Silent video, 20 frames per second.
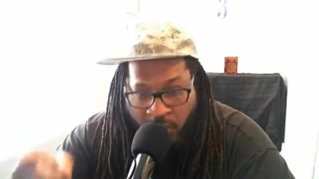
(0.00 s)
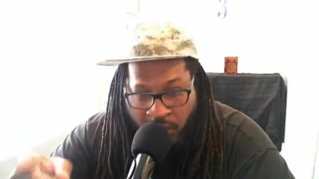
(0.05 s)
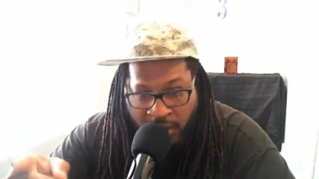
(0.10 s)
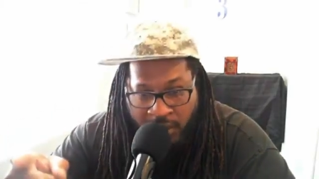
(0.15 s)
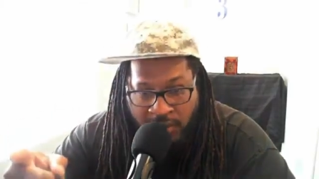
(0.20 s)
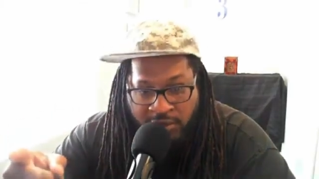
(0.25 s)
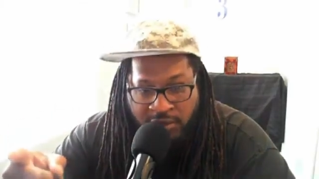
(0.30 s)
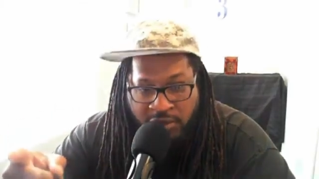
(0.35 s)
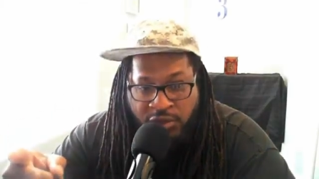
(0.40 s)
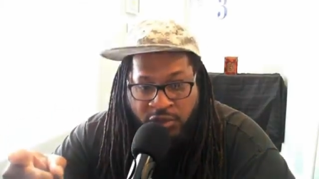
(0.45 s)

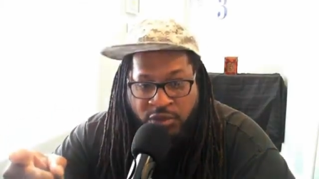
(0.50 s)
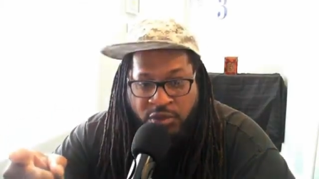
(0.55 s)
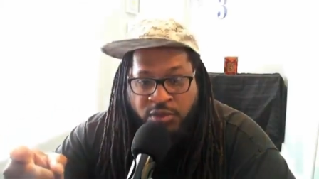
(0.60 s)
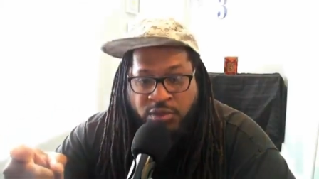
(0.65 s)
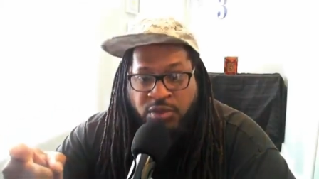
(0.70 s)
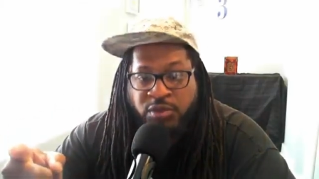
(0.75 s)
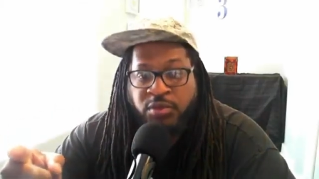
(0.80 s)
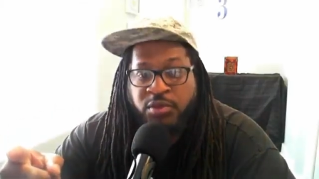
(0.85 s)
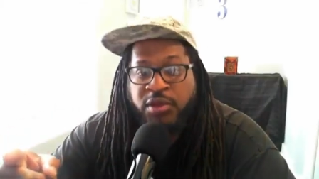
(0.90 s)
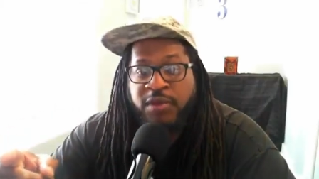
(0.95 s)
1,
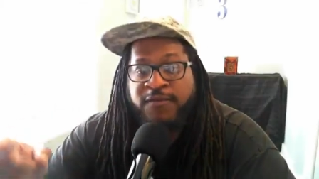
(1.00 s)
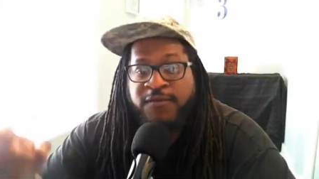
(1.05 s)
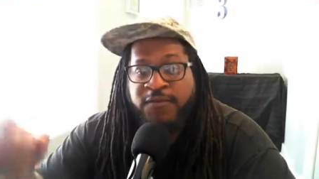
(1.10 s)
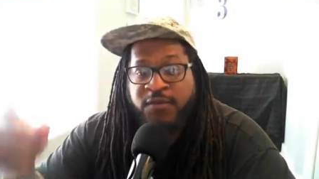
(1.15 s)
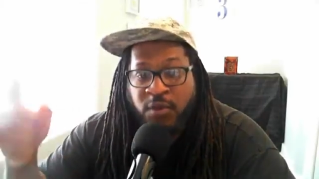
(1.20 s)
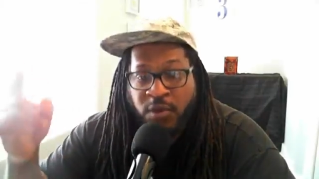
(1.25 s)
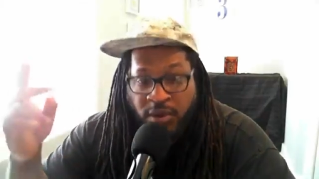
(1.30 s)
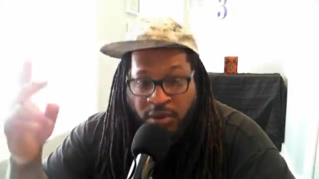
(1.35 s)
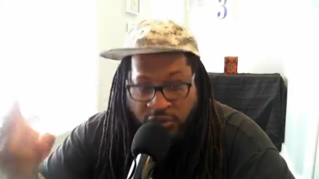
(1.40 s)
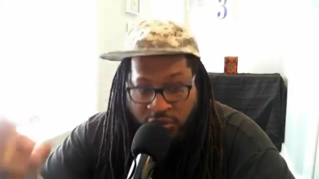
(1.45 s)
2, 3,
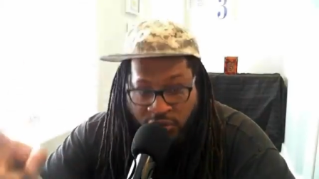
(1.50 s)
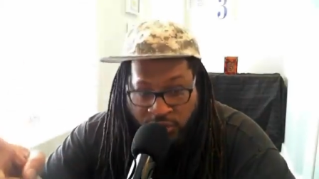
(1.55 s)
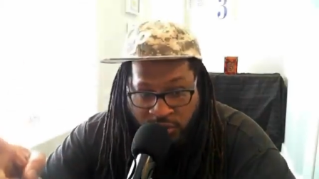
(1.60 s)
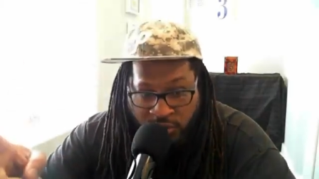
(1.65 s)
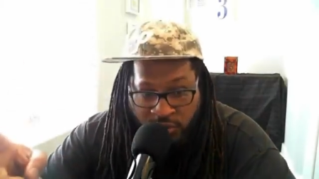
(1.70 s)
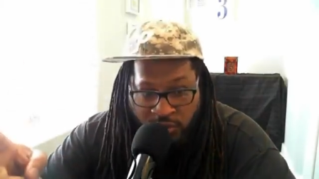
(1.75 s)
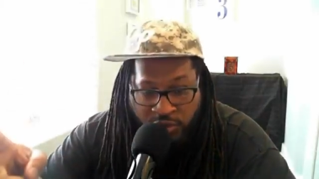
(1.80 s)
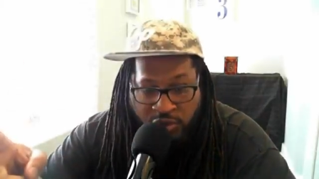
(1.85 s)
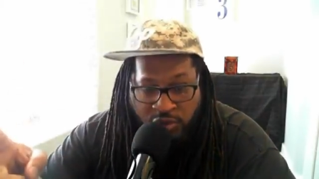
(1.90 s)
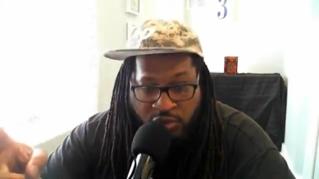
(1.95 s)
4,
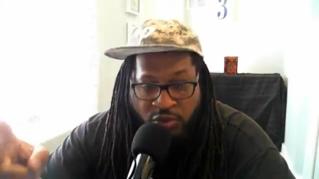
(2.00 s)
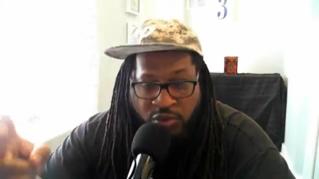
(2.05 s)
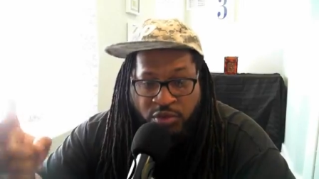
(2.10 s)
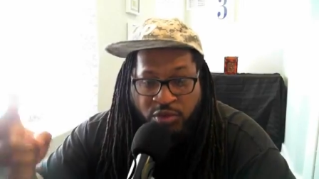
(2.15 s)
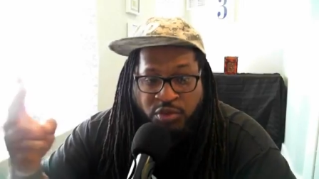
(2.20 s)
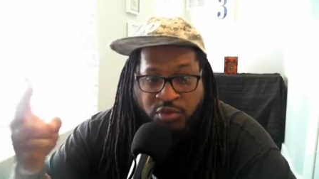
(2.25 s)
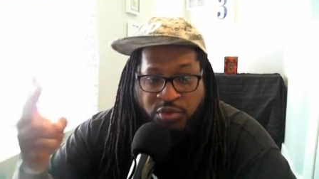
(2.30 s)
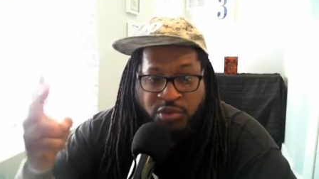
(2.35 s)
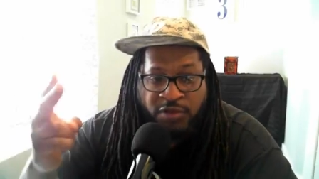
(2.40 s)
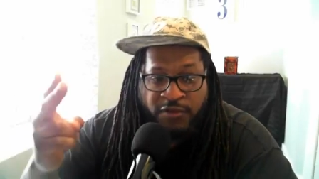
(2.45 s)
2,
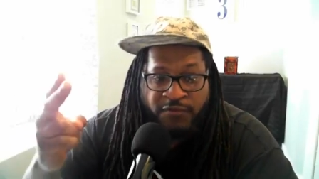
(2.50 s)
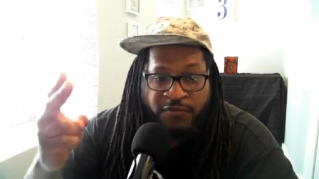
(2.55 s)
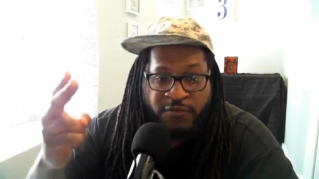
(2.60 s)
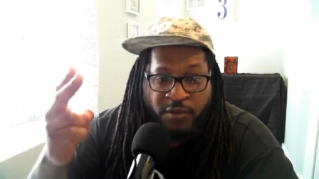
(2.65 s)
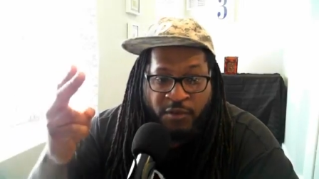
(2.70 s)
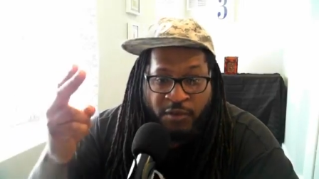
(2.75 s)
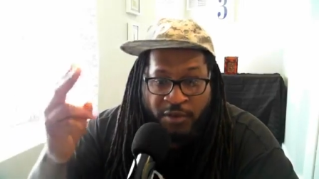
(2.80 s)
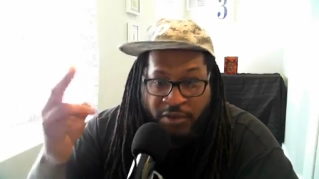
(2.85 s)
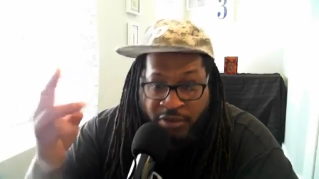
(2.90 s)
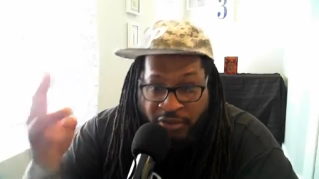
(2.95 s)
2, 3,
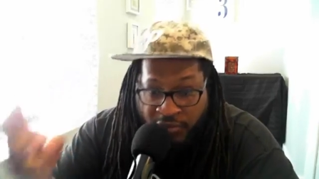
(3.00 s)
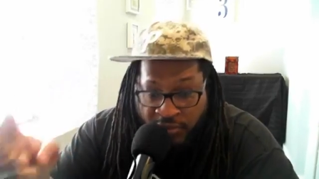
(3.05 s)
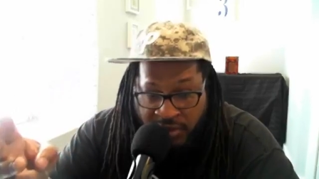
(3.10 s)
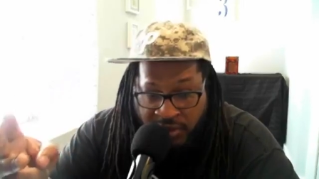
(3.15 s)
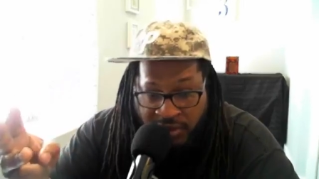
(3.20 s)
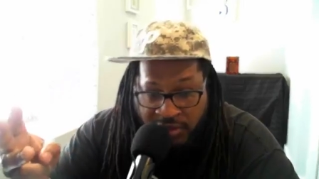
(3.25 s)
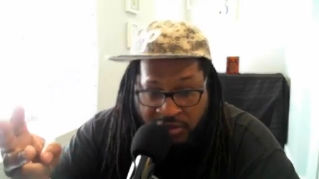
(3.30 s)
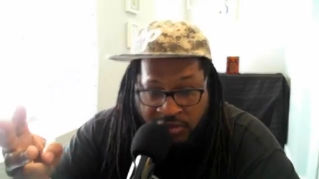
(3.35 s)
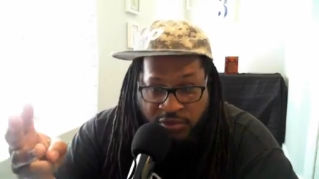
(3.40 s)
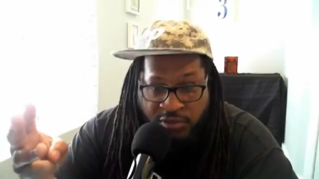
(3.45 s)
4,
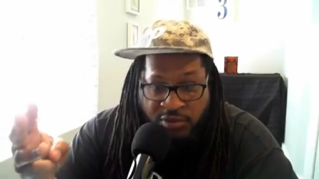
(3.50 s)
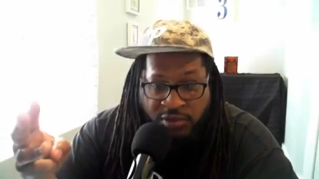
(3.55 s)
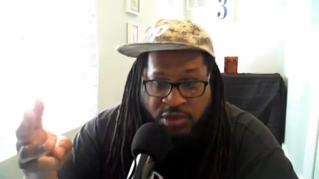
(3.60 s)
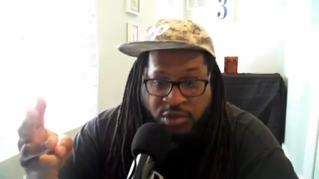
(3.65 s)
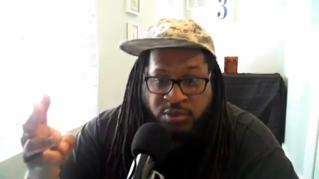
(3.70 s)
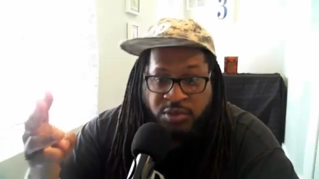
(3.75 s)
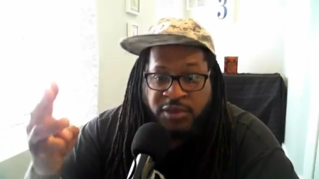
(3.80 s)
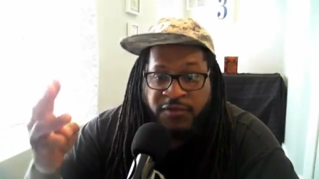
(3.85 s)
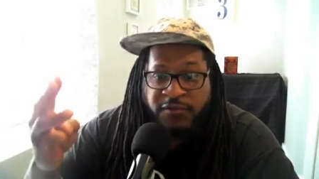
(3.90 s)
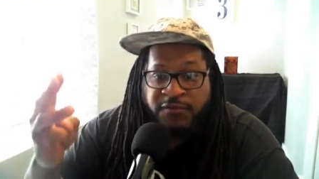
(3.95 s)
3, 2,
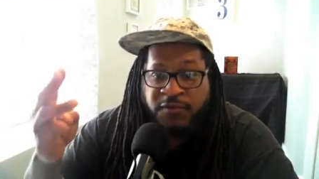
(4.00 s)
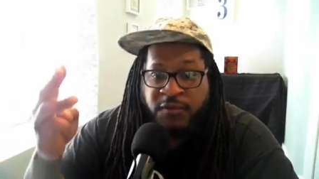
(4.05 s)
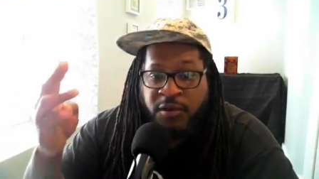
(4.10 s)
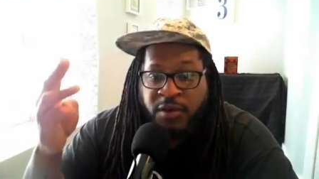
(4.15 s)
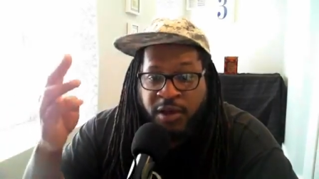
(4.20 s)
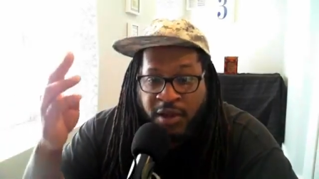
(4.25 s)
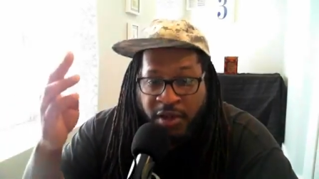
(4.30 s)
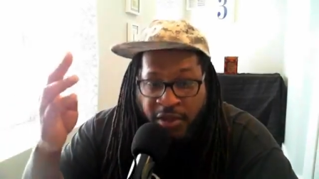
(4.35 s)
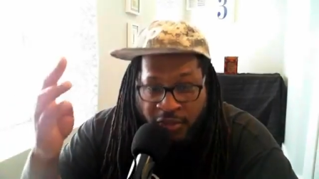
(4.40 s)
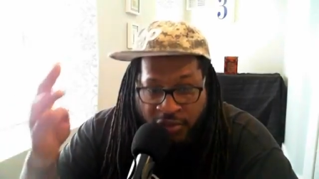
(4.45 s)
3,
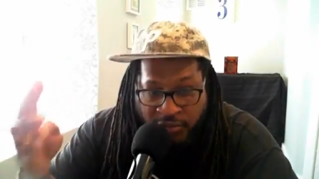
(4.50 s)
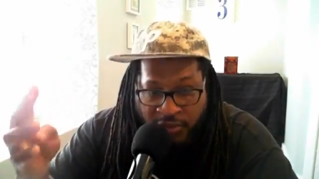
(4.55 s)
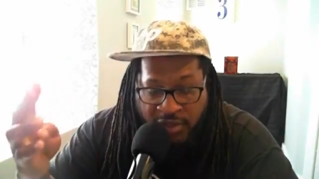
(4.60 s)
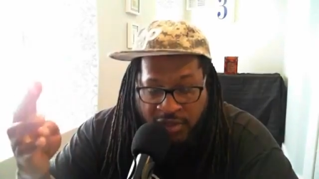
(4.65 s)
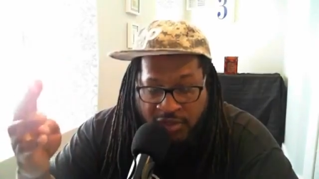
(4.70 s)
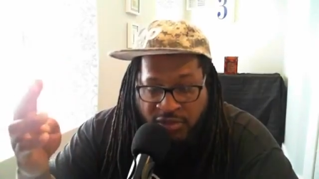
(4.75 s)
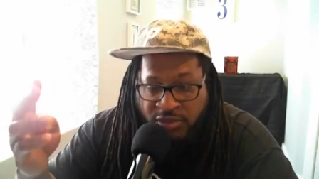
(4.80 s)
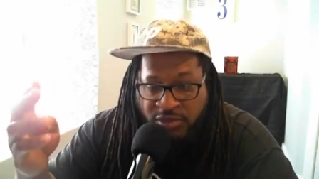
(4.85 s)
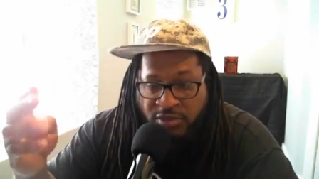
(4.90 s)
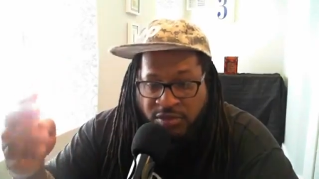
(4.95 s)
4,
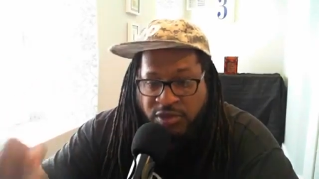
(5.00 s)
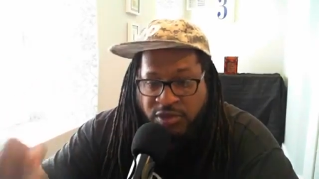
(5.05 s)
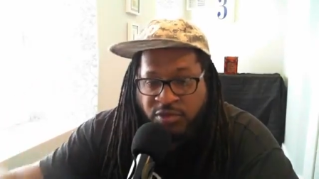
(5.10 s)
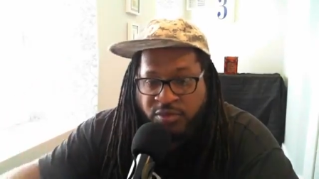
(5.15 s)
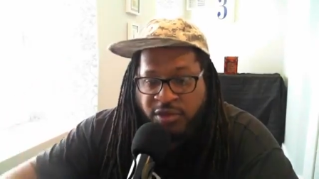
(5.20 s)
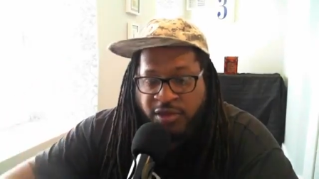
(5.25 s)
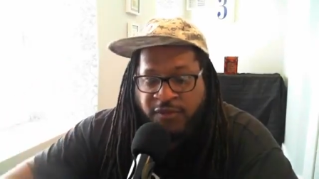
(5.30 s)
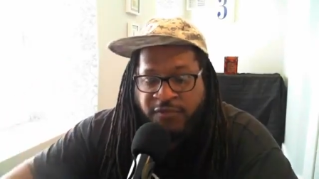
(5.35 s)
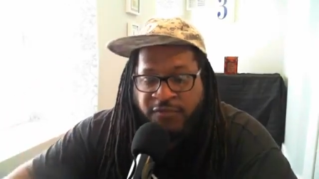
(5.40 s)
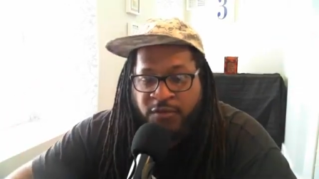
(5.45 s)
3, 2,
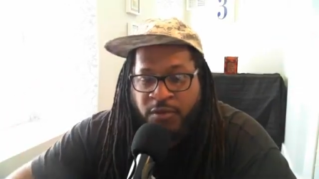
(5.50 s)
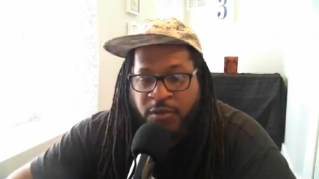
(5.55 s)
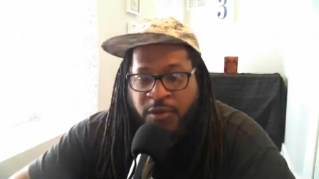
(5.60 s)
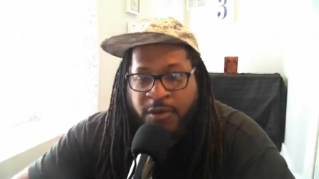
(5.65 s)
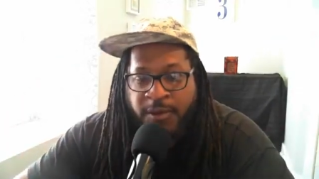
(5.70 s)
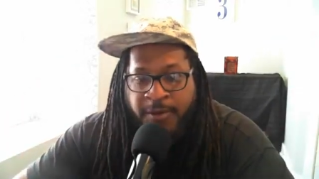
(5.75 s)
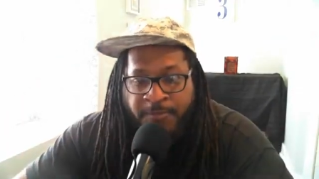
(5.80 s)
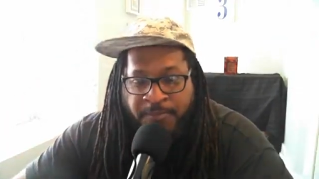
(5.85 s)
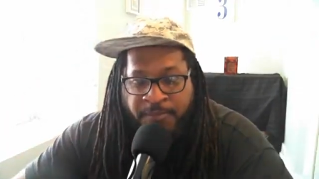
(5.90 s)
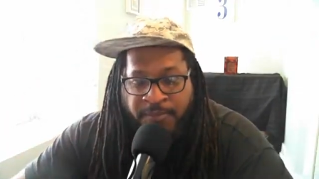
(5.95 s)
3,
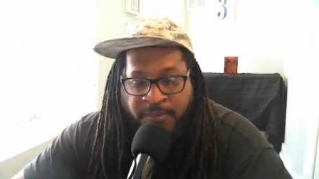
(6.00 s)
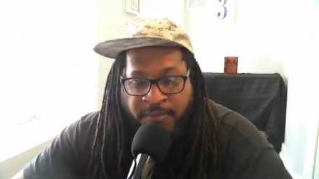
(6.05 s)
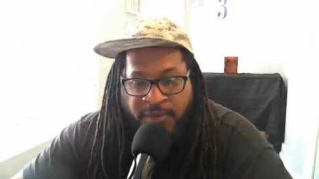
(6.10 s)
4.